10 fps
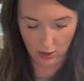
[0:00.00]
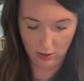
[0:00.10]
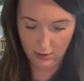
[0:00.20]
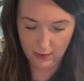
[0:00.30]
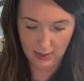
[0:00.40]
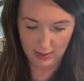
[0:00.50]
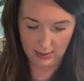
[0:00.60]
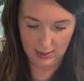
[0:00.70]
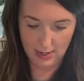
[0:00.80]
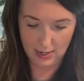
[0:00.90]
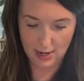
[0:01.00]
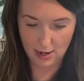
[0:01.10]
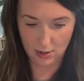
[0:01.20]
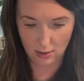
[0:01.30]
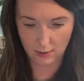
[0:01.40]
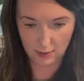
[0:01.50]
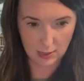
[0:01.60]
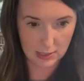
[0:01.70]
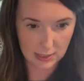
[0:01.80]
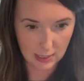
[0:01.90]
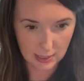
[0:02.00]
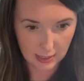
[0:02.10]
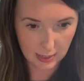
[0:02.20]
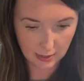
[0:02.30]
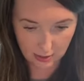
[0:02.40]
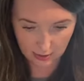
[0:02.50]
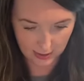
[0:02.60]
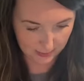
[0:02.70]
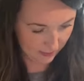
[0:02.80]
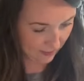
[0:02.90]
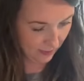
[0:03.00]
Early release day today. Early release day today. All right.